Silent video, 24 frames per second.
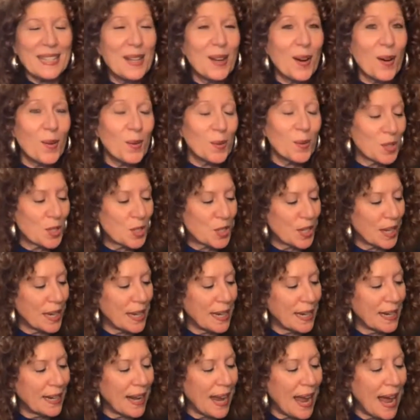Don't
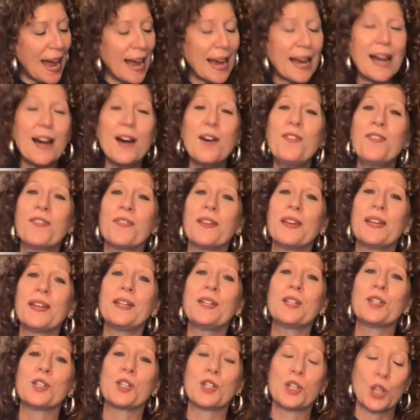sink like a
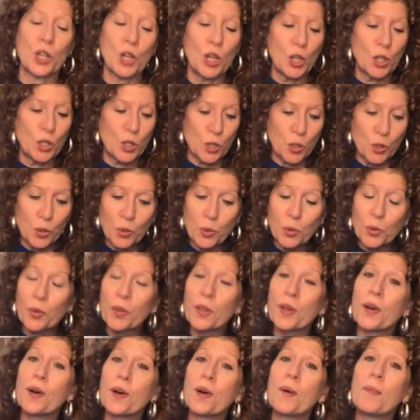fish
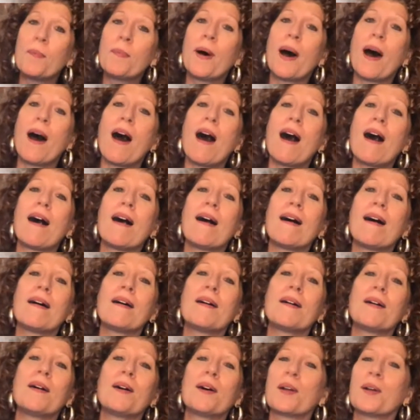to the
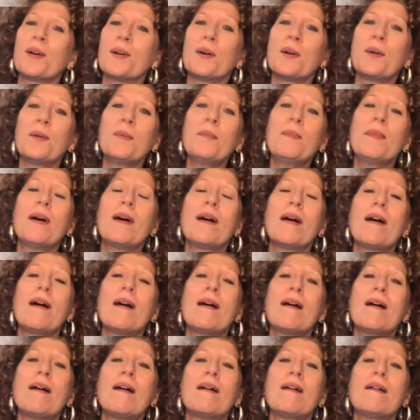bottom
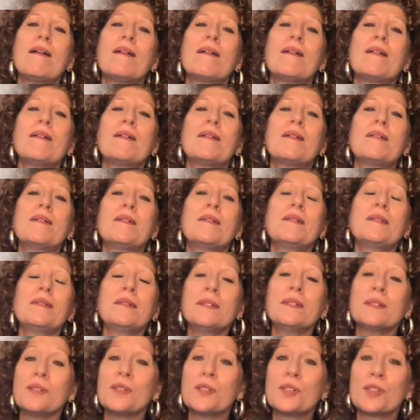
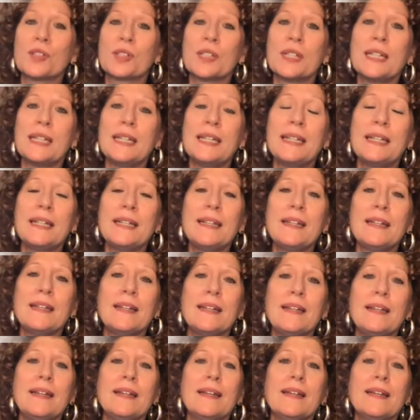of the sea.